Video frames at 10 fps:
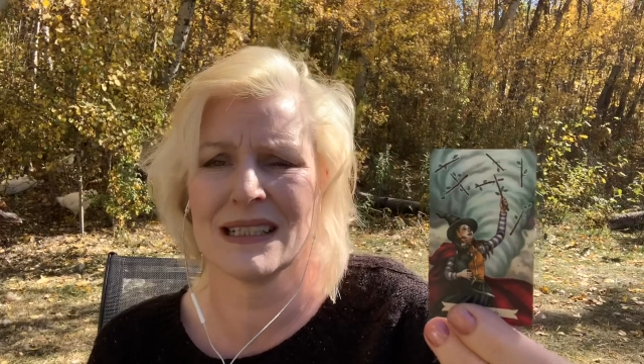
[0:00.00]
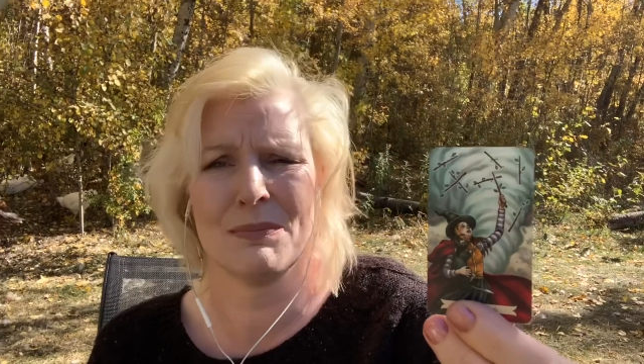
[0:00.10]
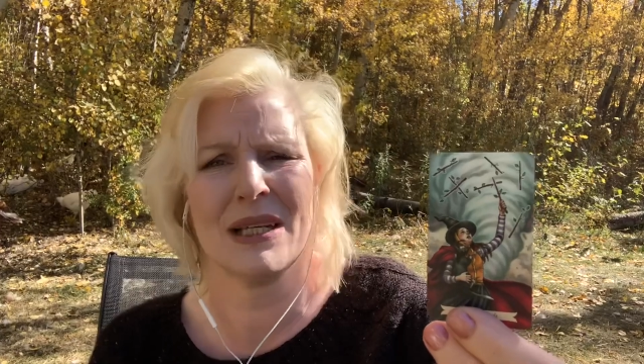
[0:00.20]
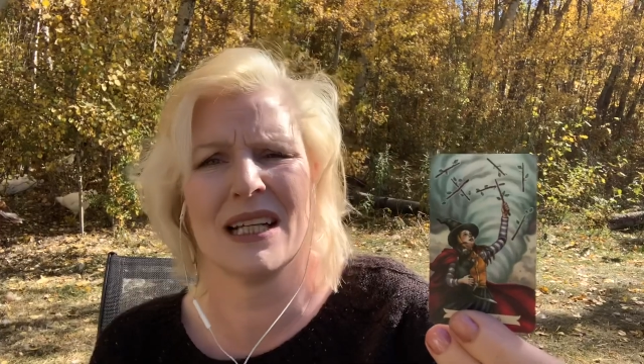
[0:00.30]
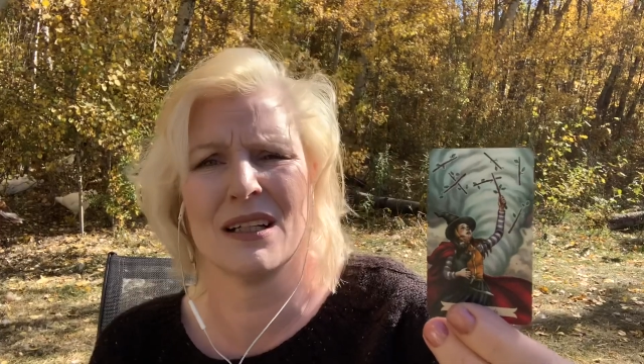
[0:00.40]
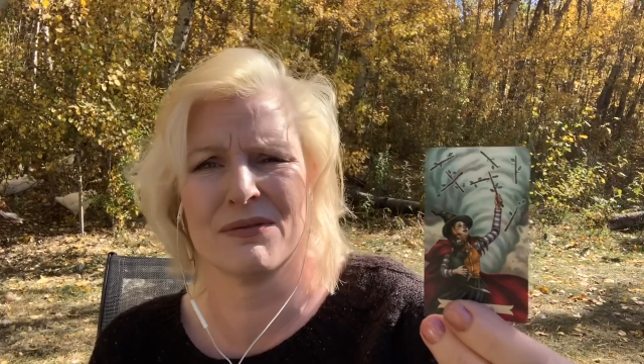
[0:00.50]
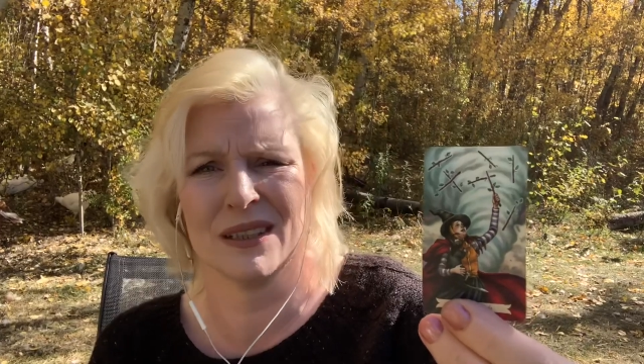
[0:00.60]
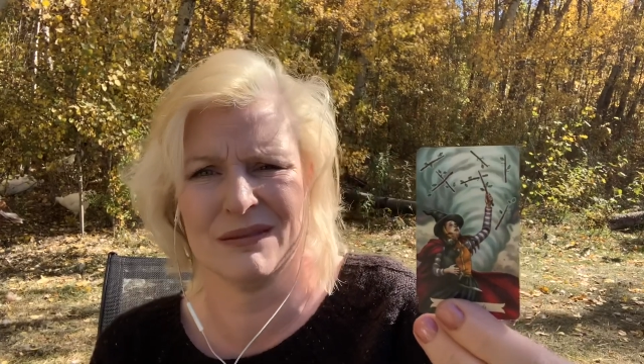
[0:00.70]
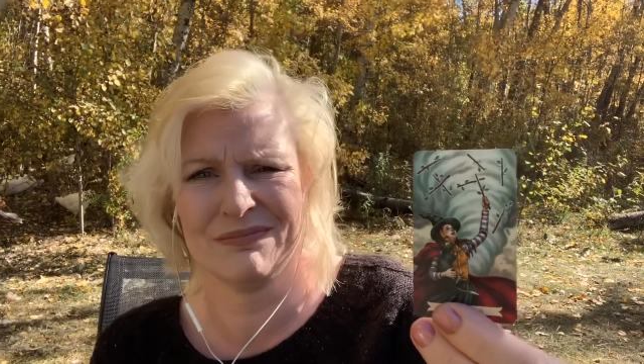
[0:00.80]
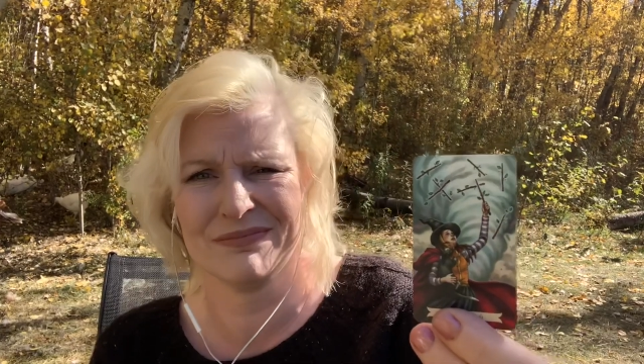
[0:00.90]
be
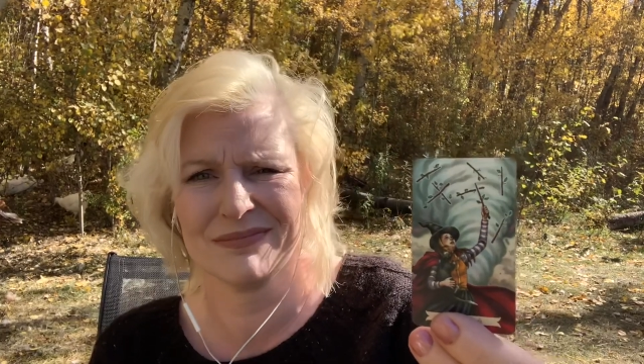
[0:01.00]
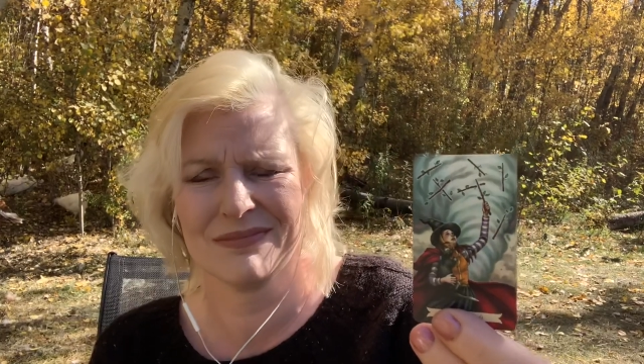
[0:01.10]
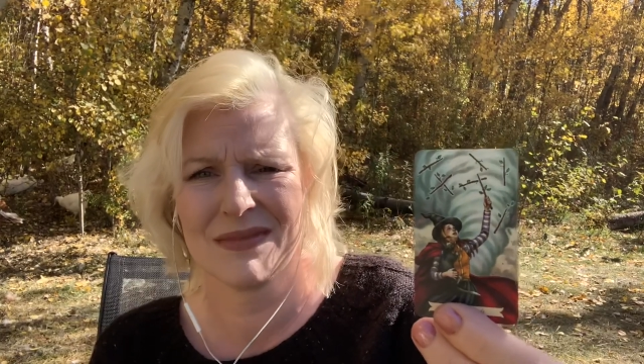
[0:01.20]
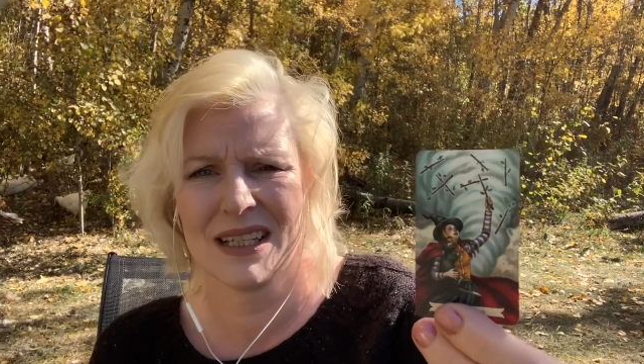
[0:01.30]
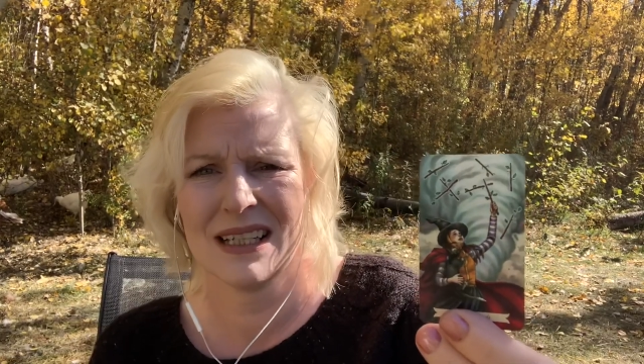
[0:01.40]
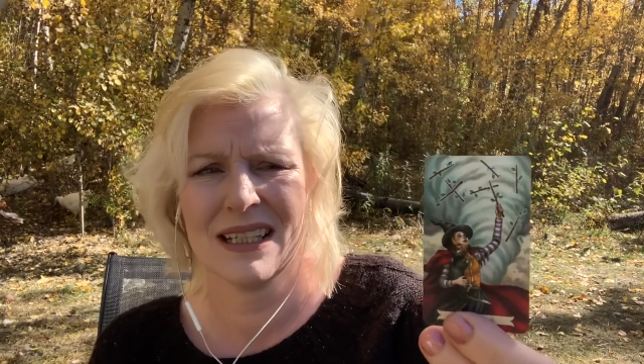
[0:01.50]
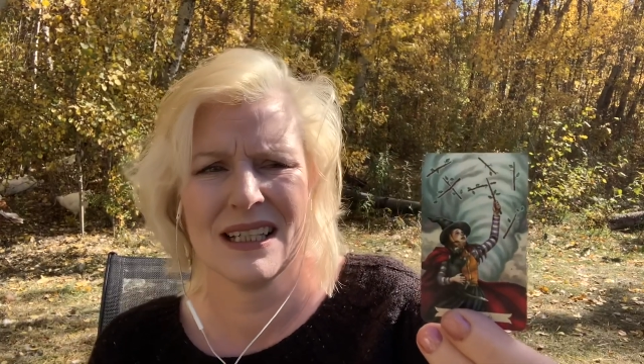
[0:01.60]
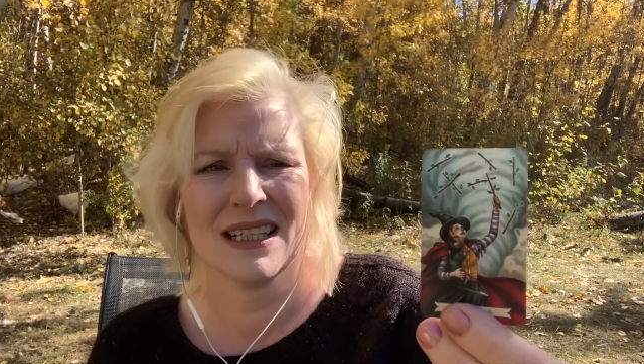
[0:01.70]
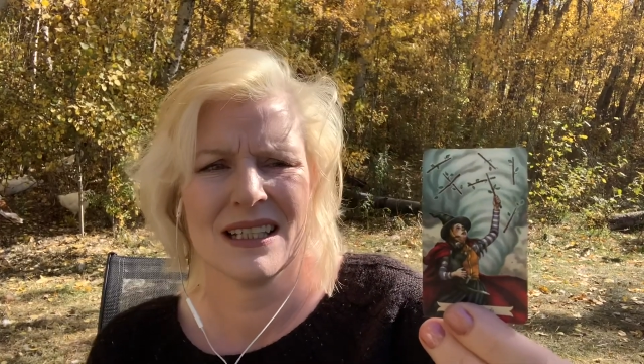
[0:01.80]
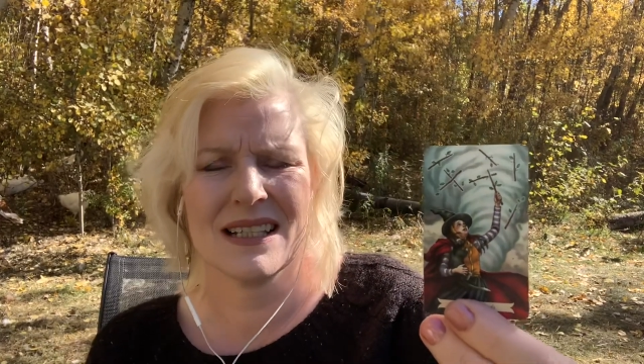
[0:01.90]
careful.
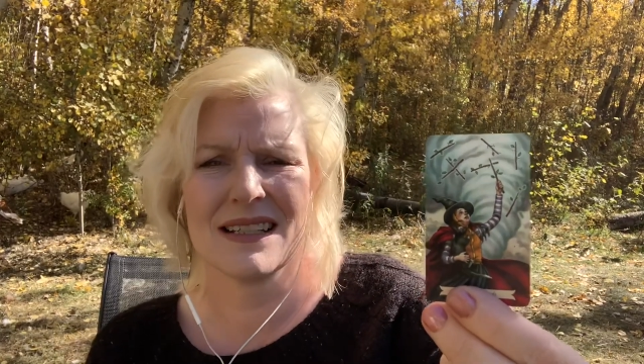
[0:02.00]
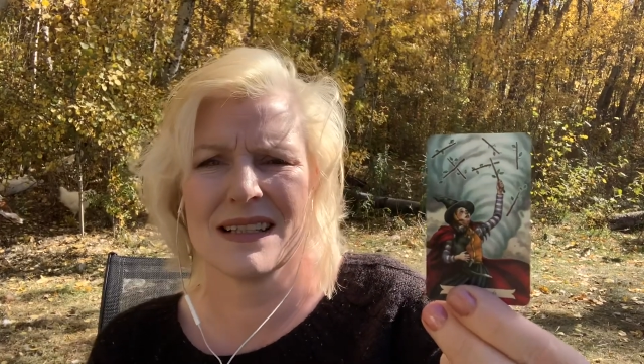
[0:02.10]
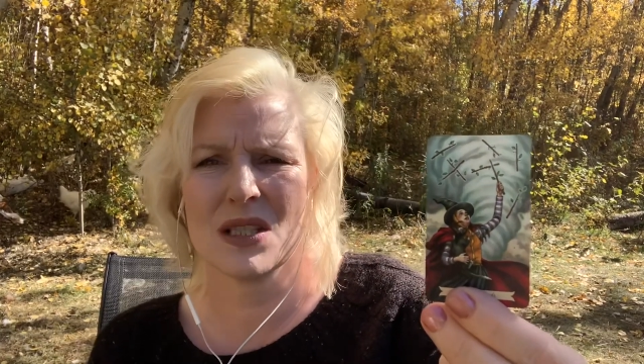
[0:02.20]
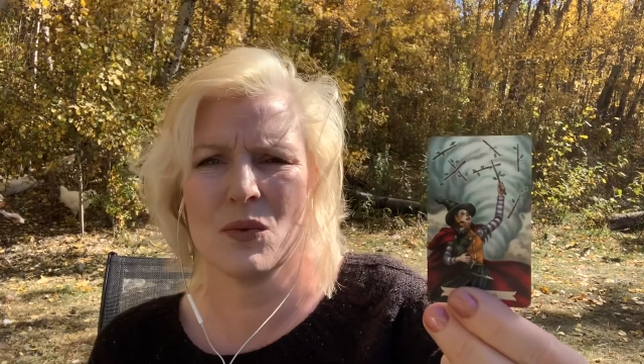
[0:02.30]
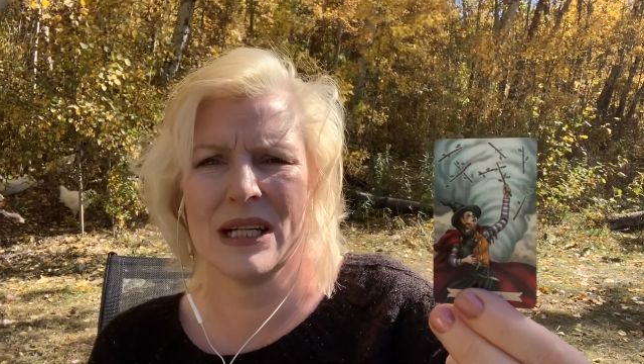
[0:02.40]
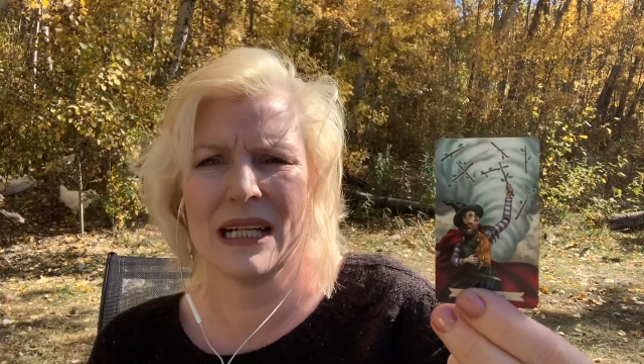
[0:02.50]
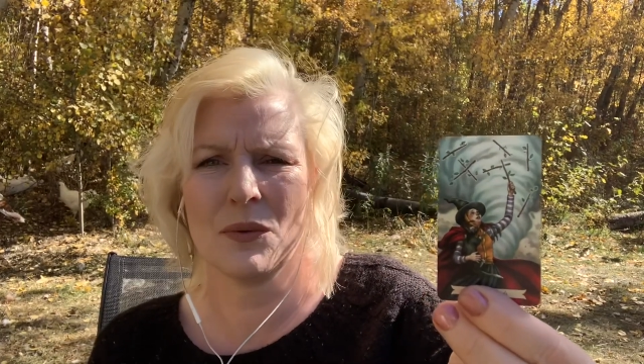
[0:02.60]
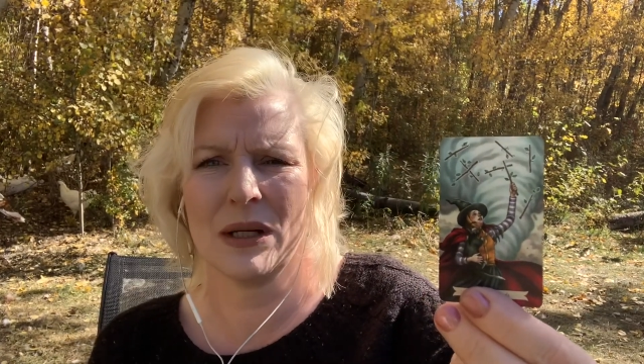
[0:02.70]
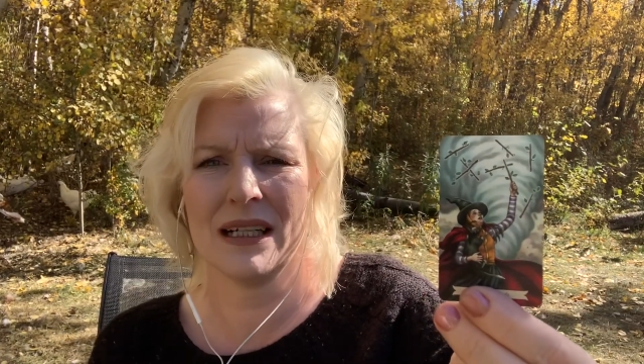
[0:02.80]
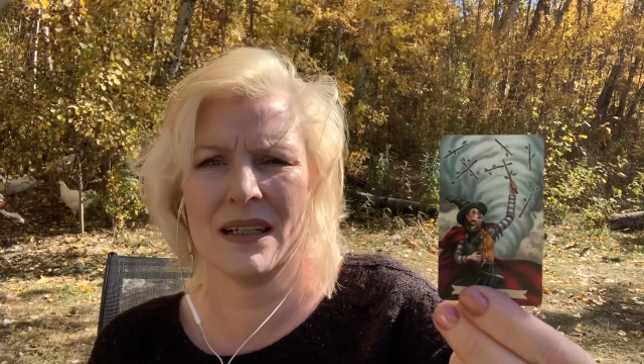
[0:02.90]
This is the week
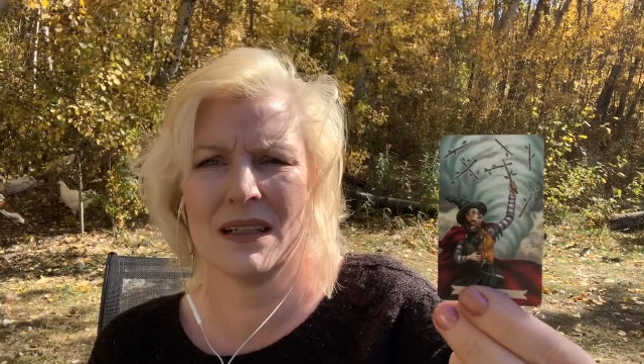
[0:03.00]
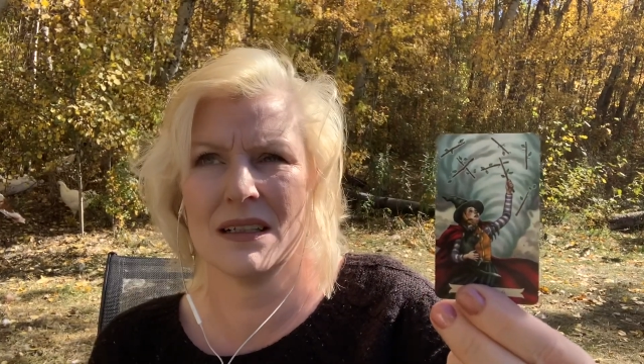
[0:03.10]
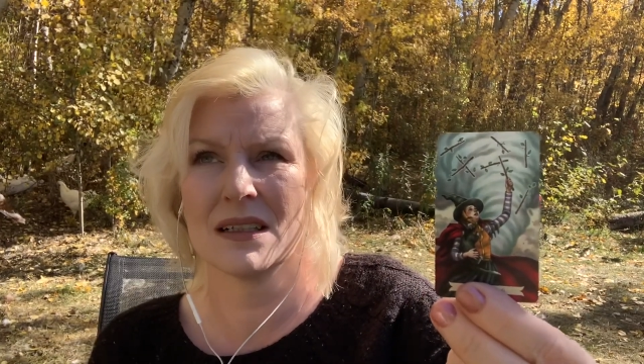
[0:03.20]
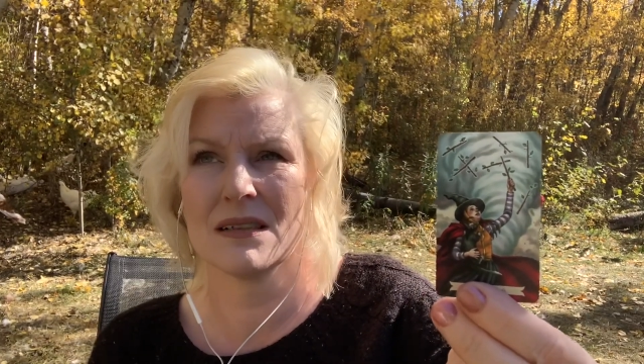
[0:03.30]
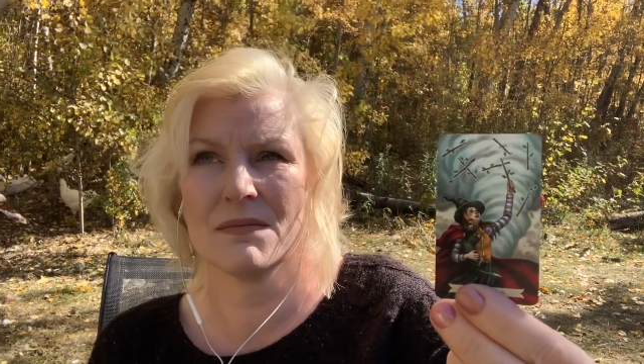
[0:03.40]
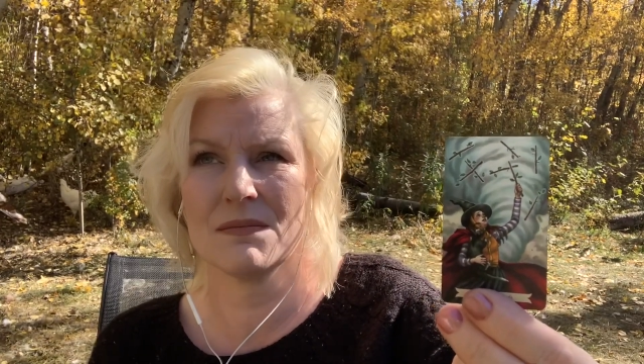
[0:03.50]
where